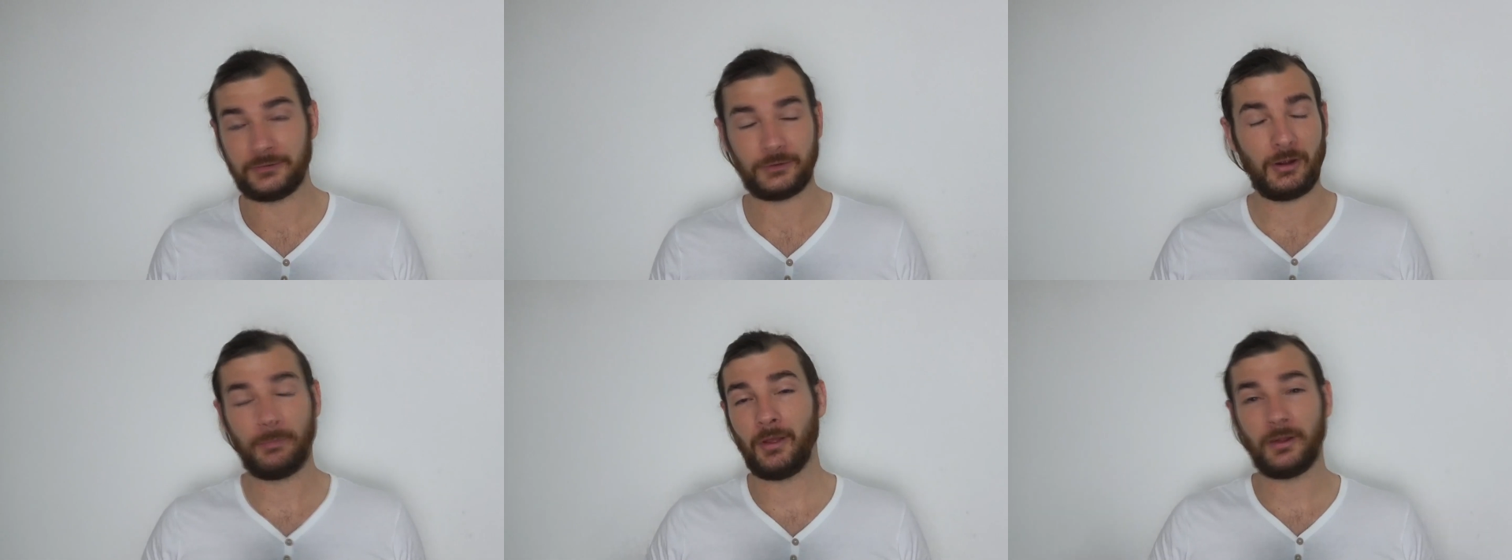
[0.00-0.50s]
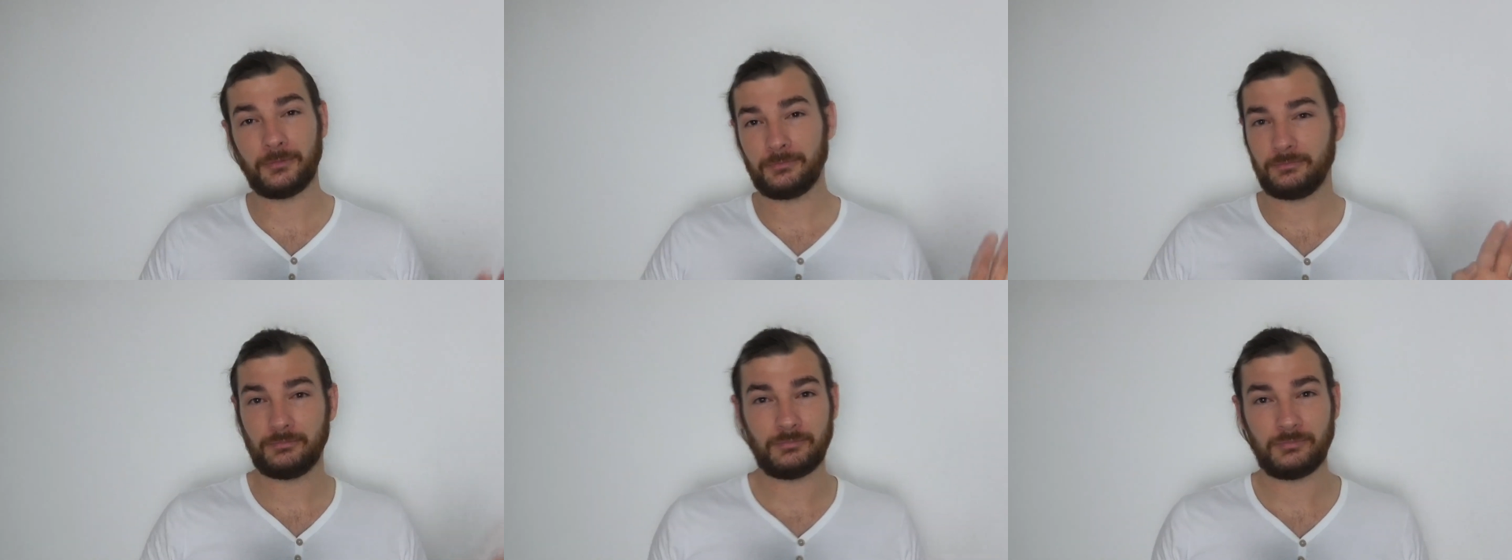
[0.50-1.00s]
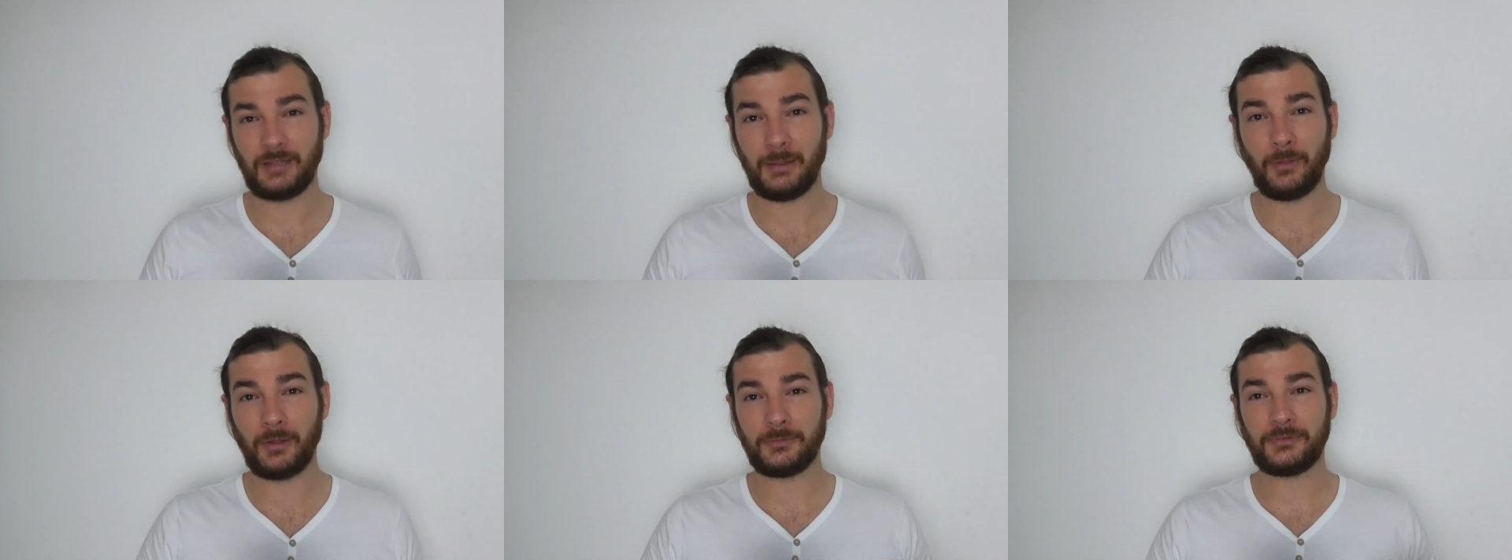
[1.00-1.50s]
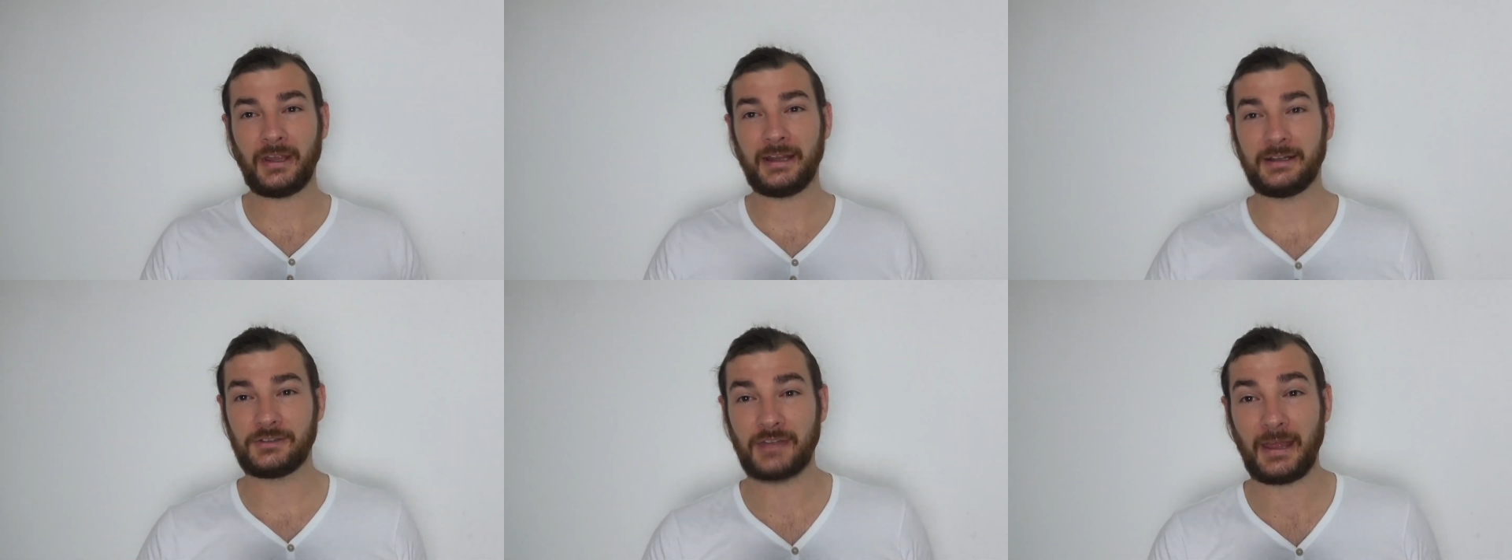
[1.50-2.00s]
So I'm not
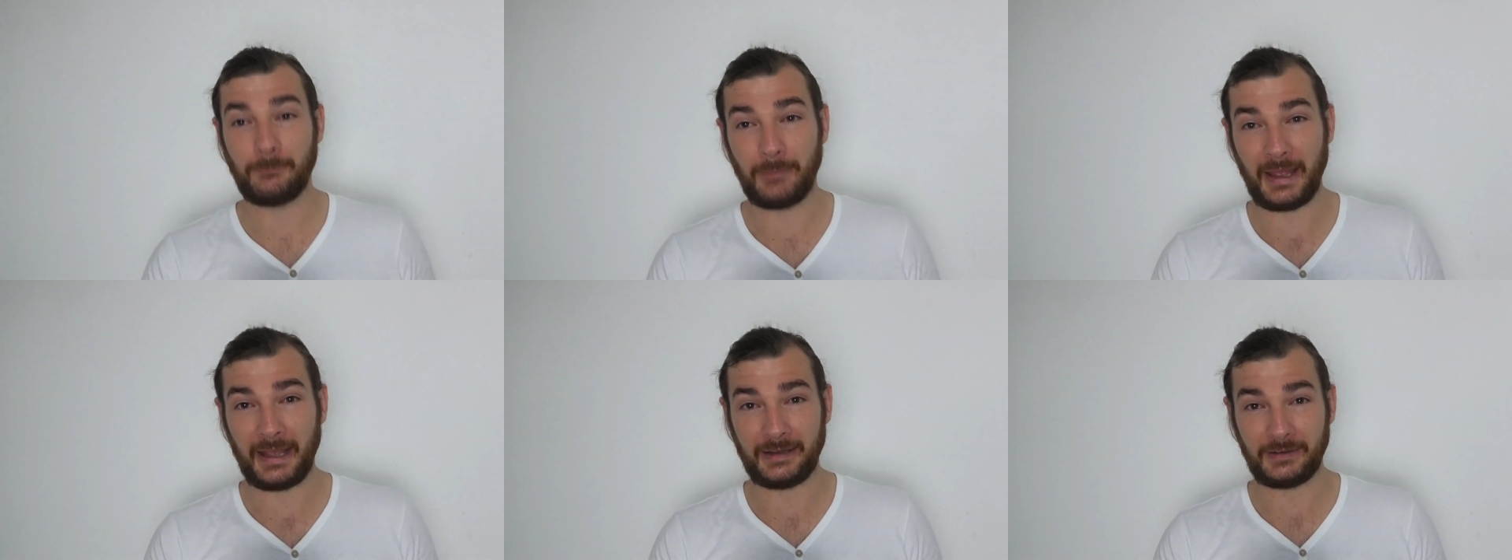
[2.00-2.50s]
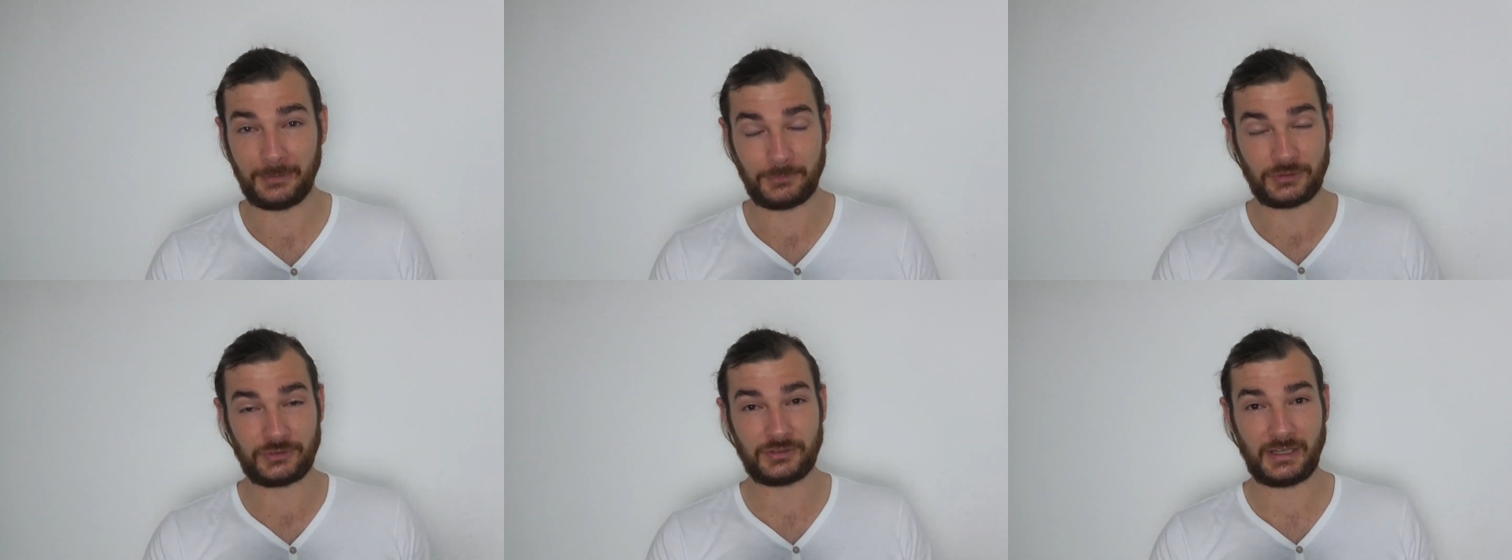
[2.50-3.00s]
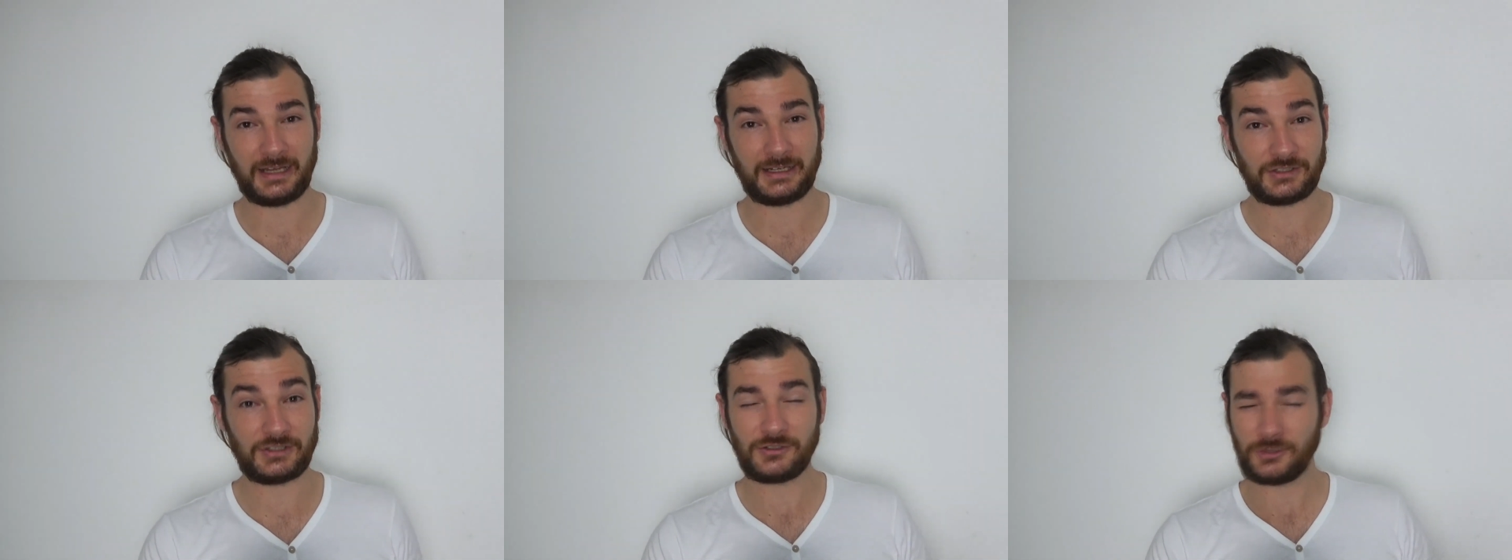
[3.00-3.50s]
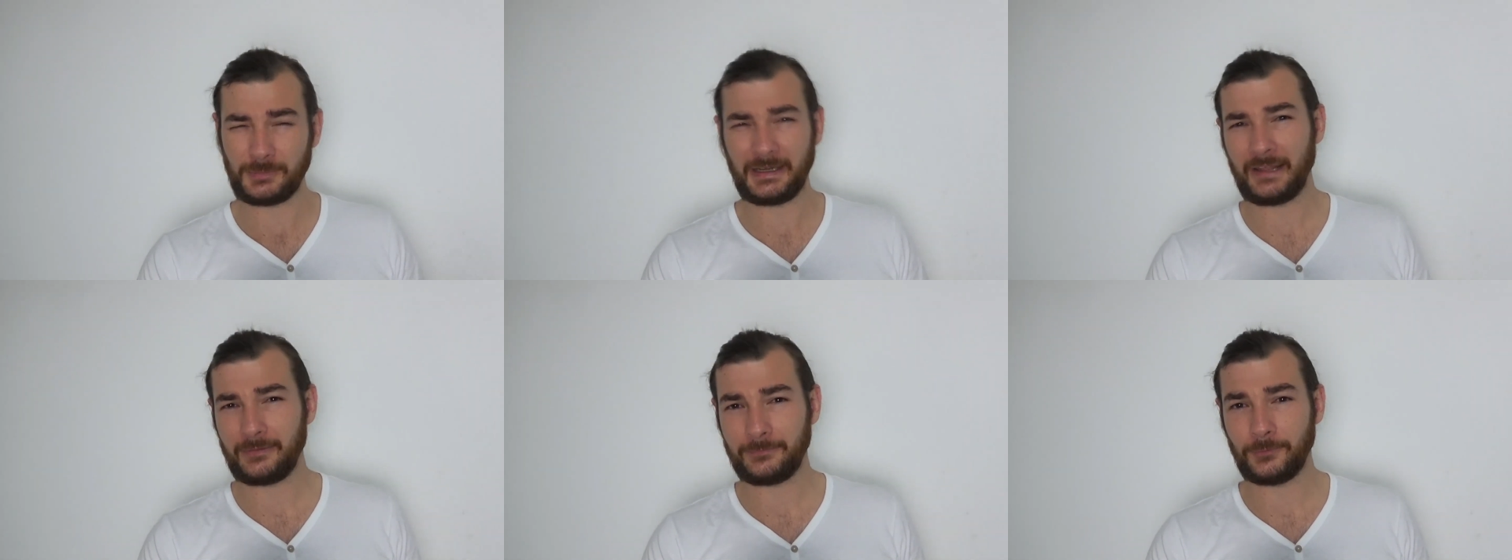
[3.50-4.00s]
saying it's that bad. I'm just saying it just took me
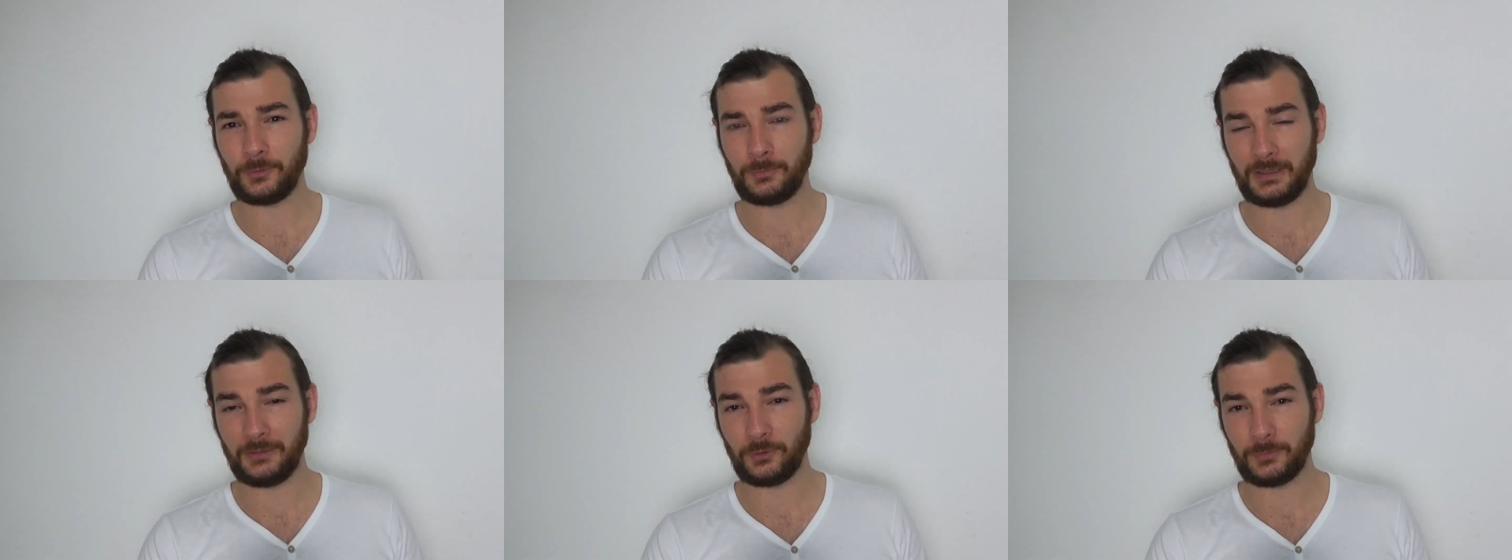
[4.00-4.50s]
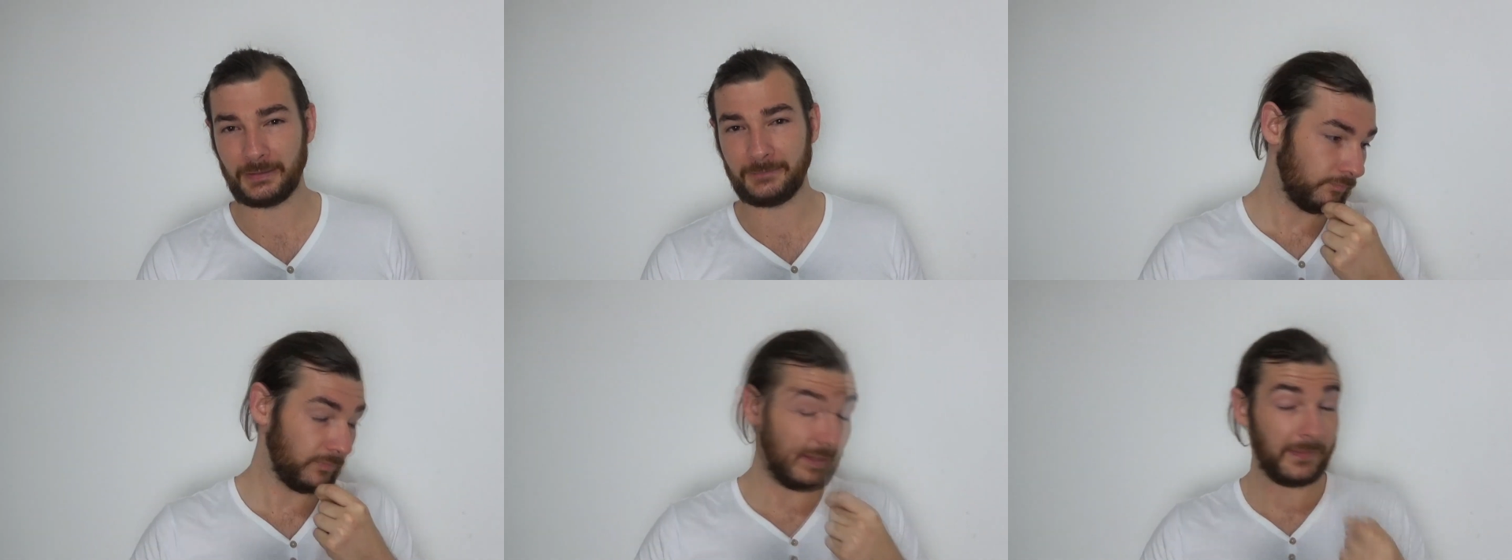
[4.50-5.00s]
out of the film a little bit.